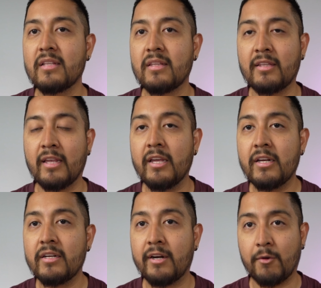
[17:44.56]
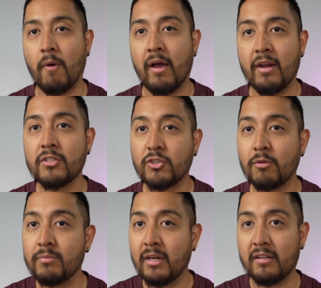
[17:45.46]
that they require
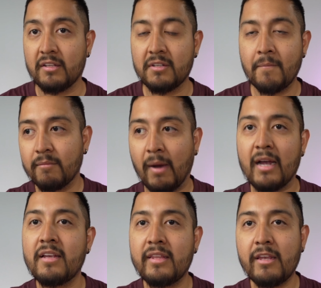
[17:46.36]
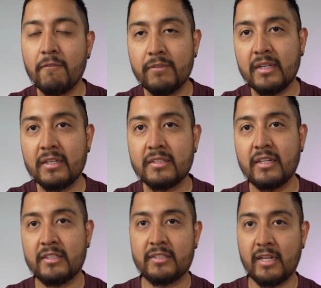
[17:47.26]
something like this. My idea of this
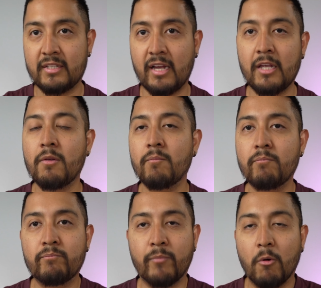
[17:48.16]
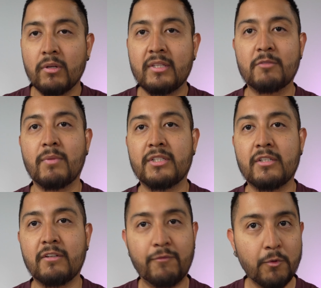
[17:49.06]
is that I bought this
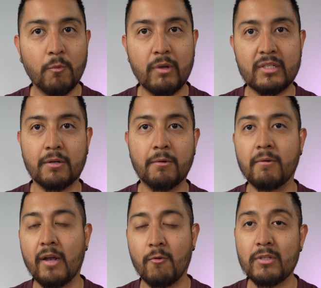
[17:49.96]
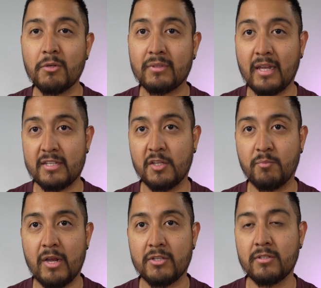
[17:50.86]
machine a few weeks ago. I want to test it
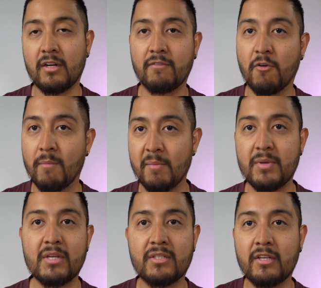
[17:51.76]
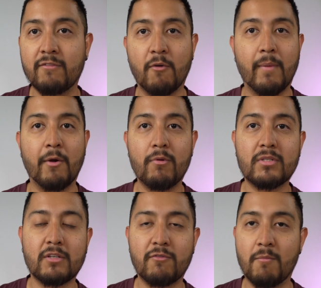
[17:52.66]
personally for my PhD, for my
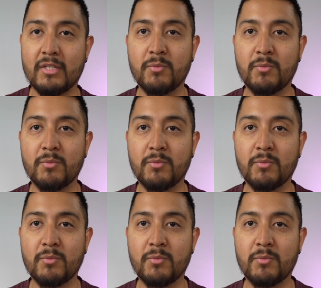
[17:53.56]
research, for